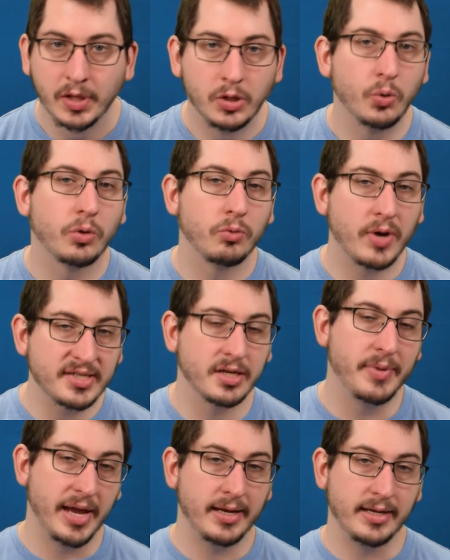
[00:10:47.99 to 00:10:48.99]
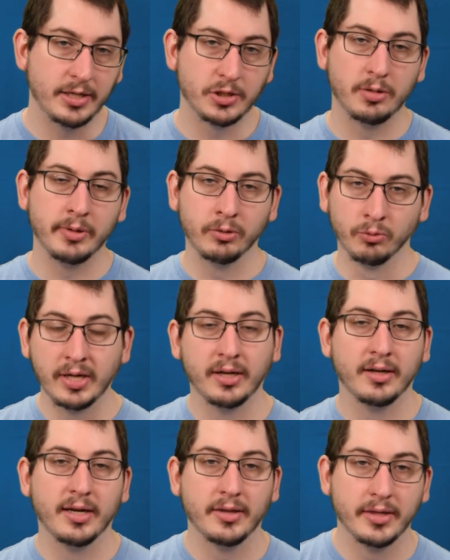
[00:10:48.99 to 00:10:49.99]
Your resume needs to be
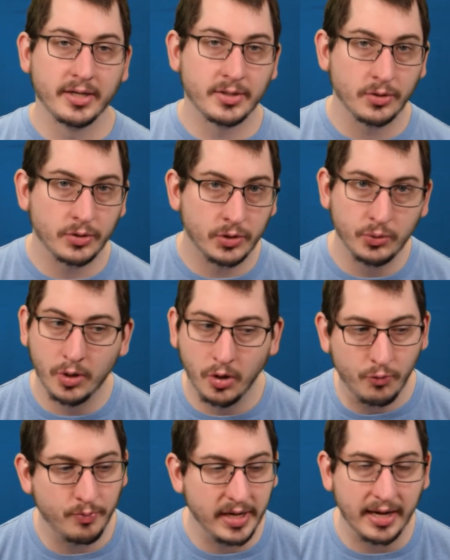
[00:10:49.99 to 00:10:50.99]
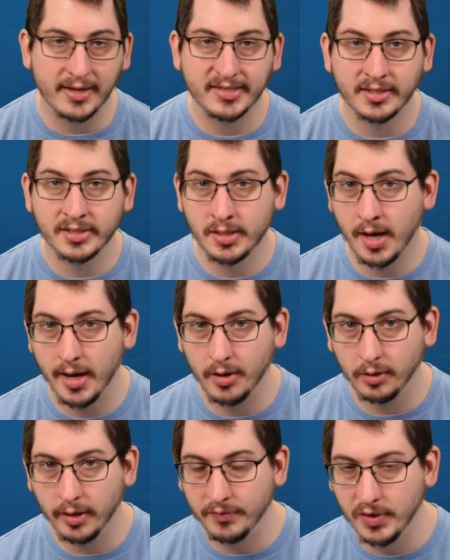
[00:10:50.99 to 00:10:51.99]
written in this pseudo BS
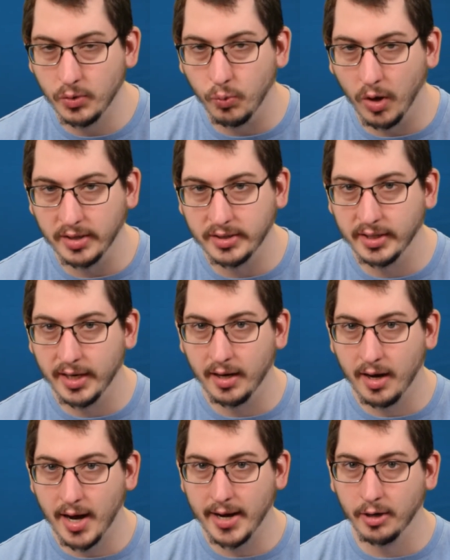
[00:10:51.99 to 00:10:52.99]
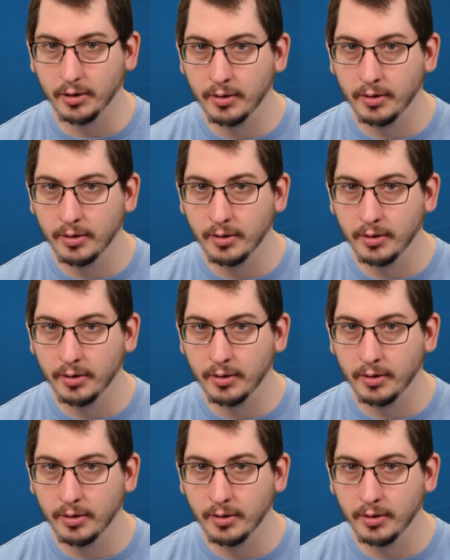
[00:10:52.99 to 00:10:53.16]
style if you want to get hired.